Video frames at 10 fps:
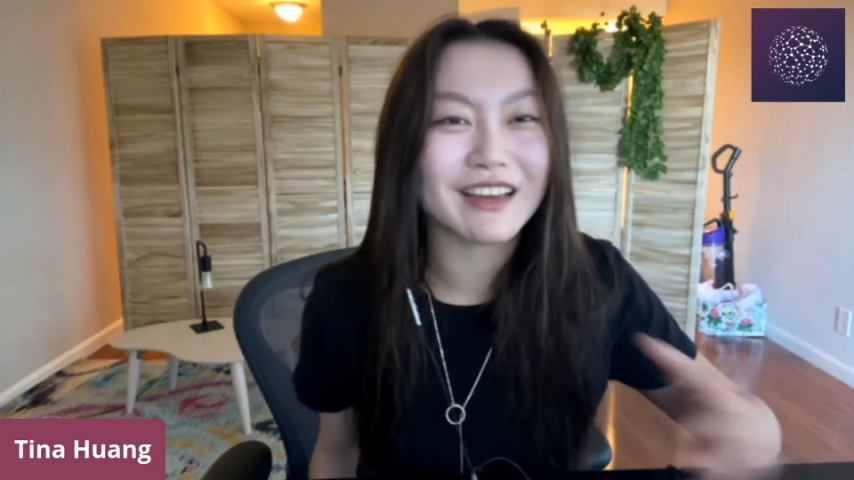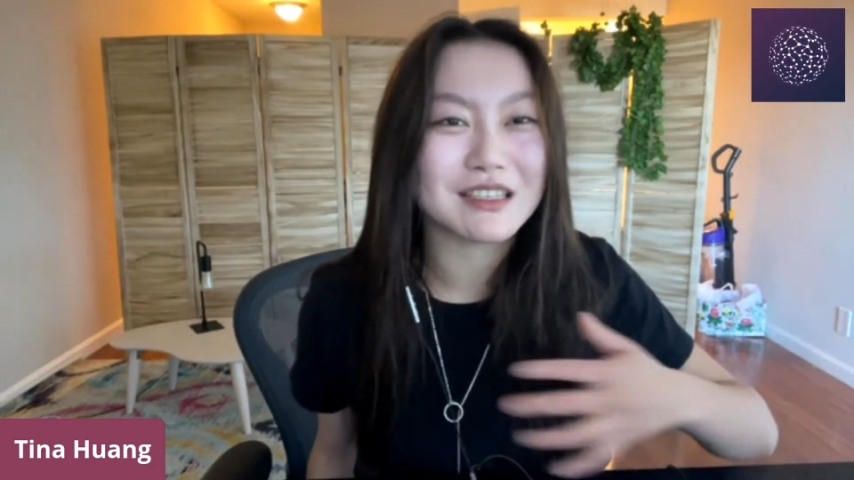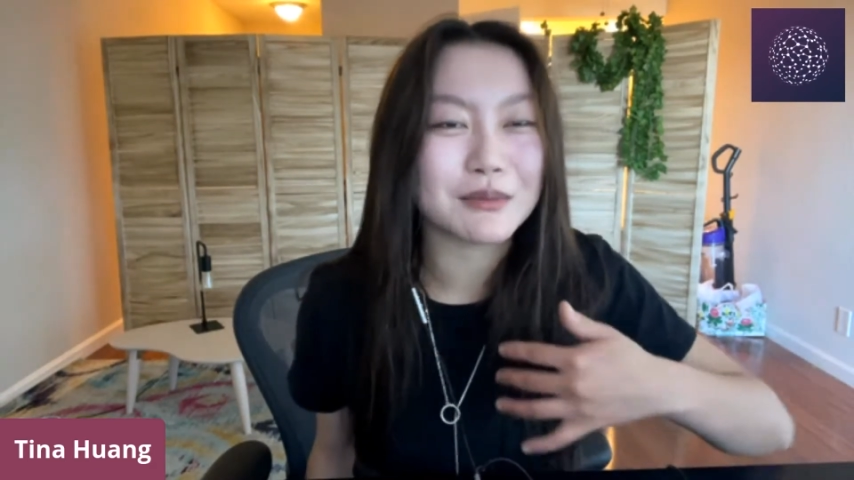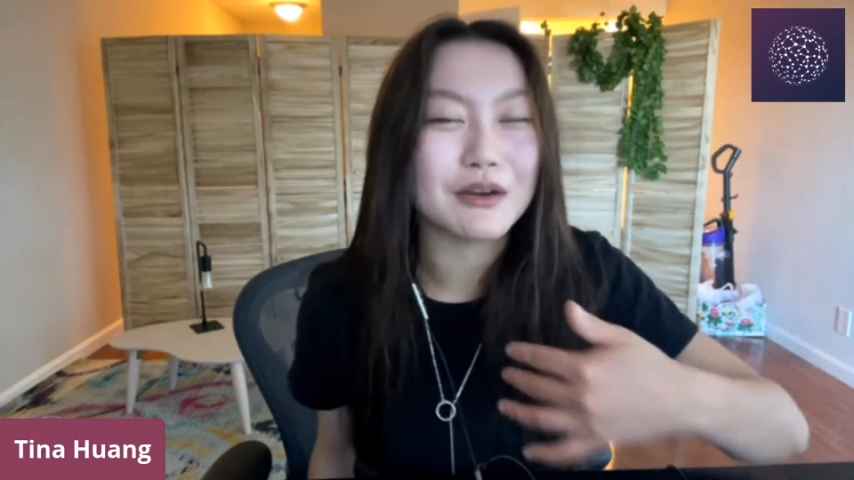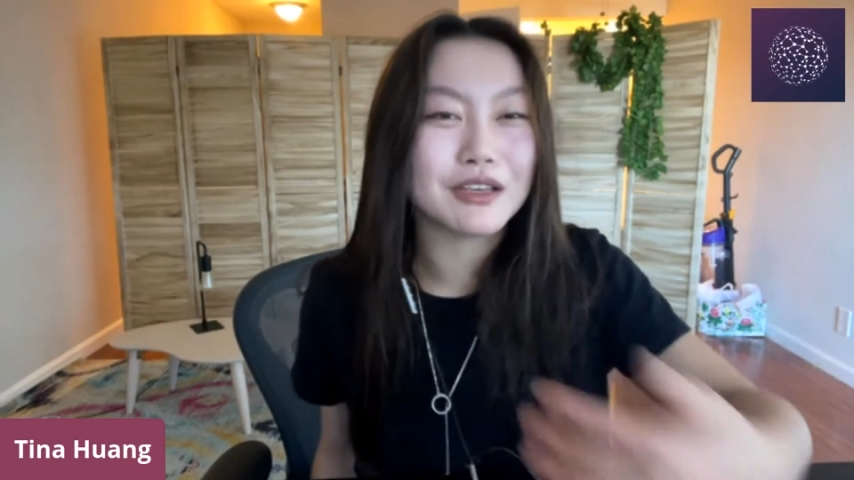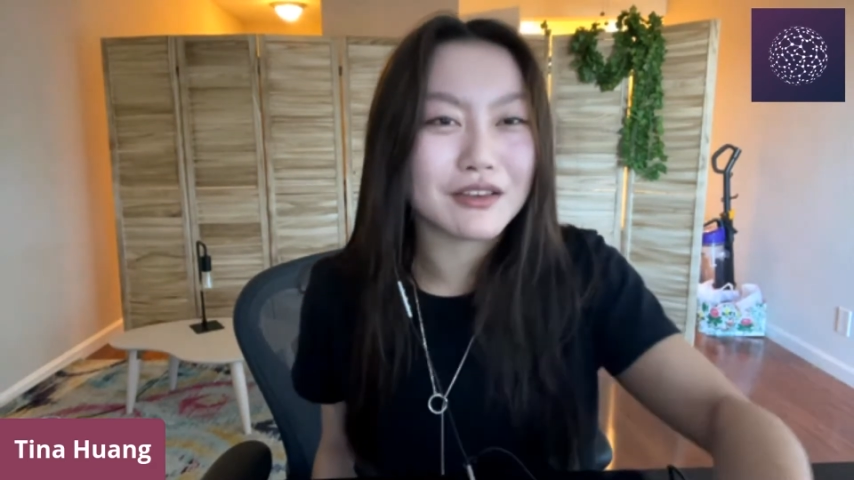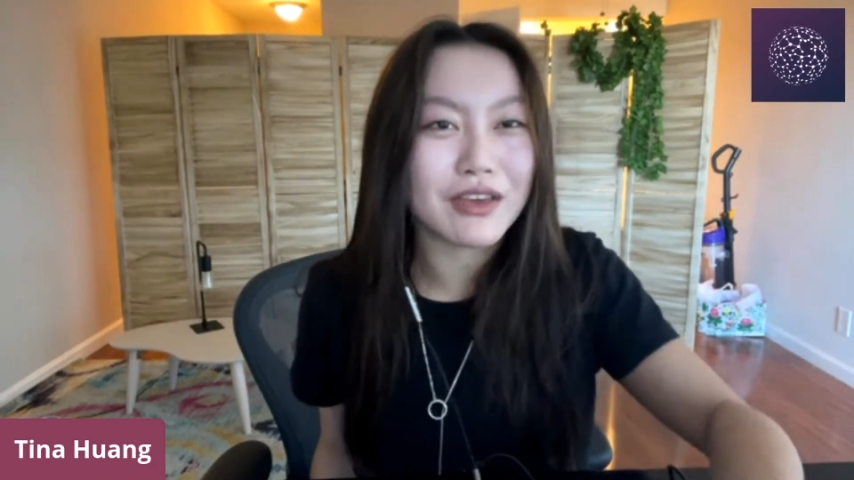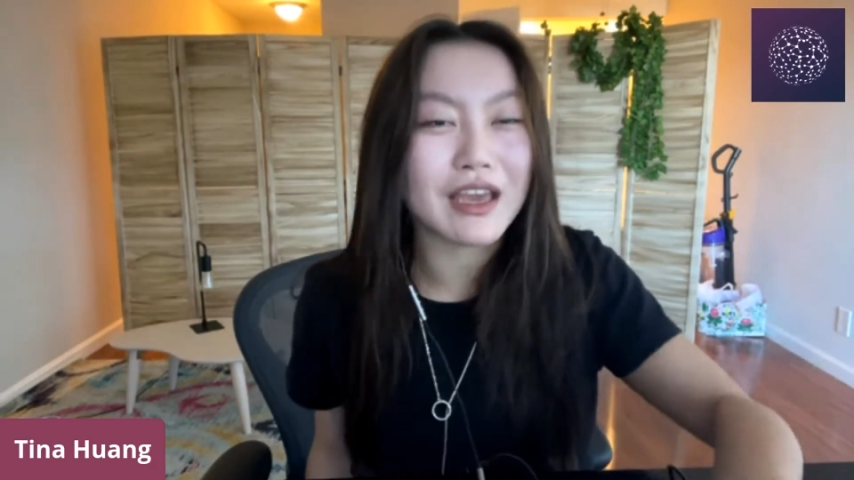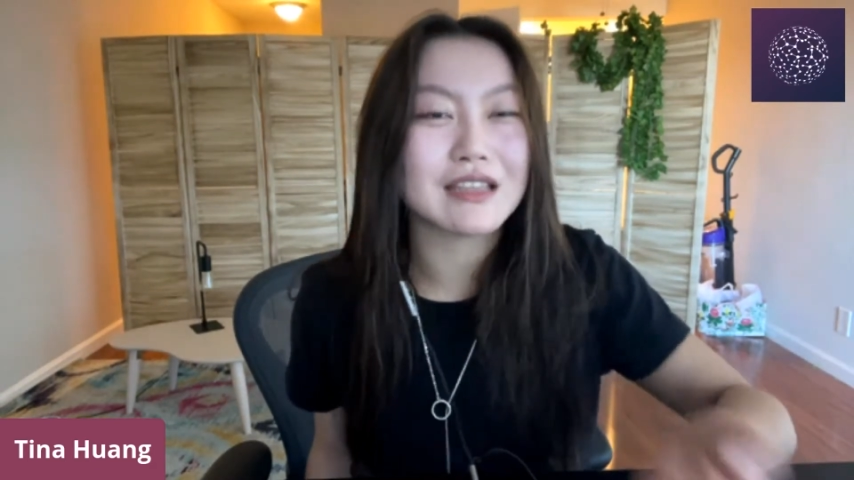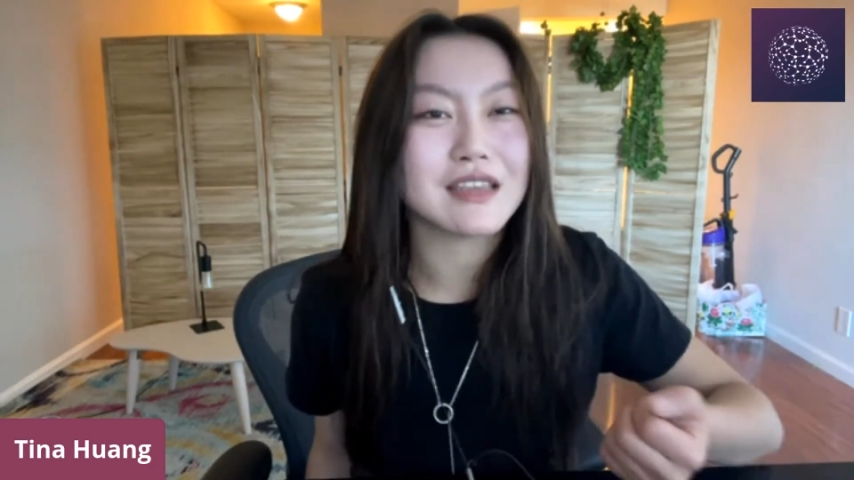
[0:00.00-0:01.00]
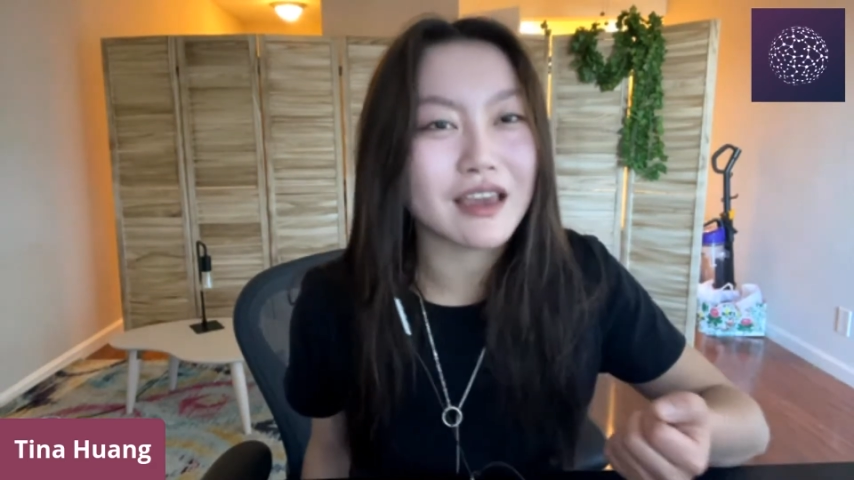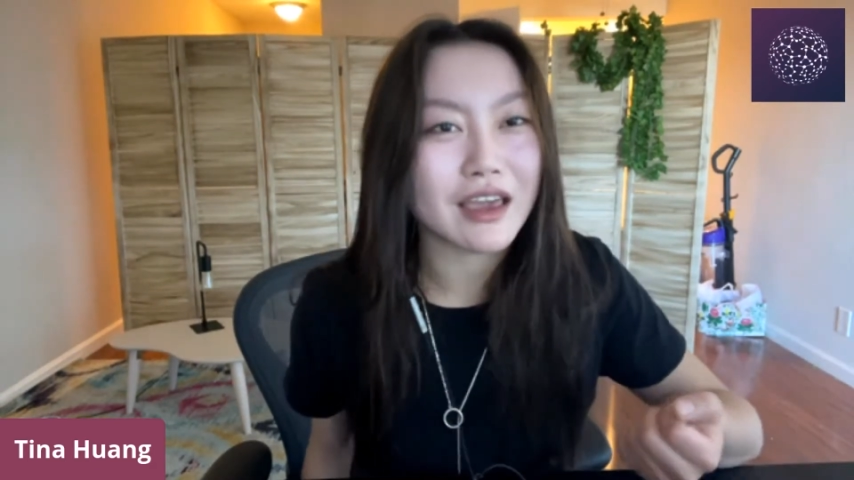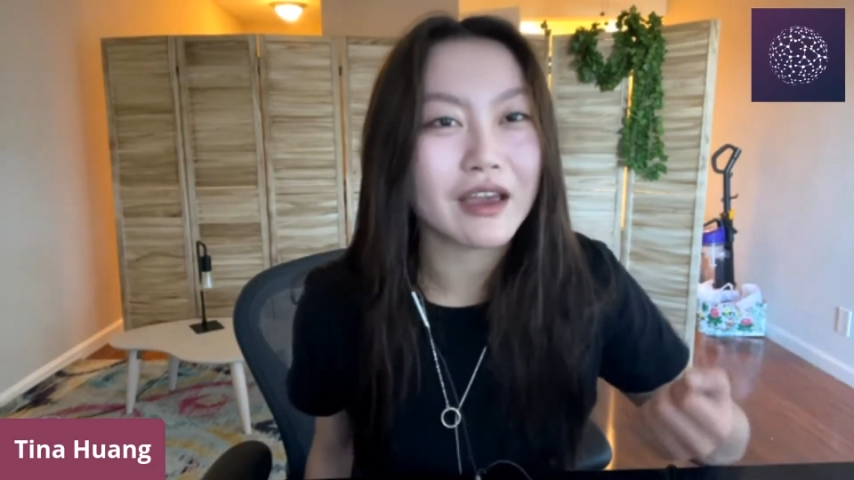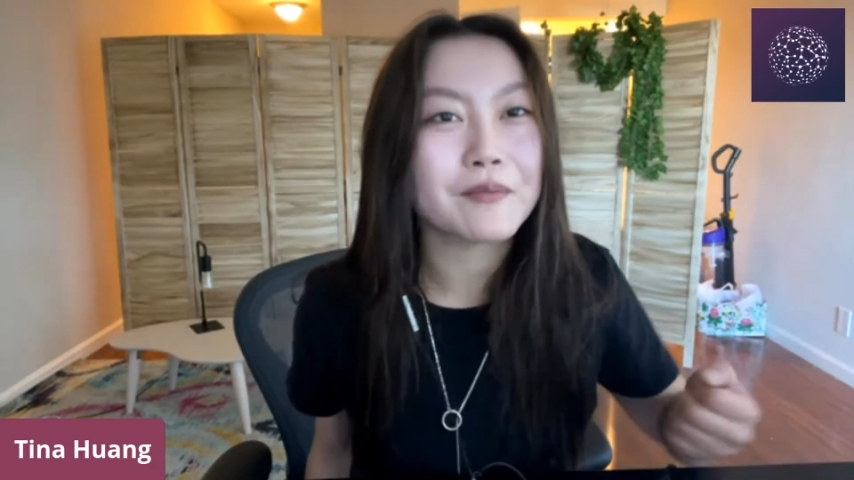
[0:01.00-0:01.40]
It's about giving and taking.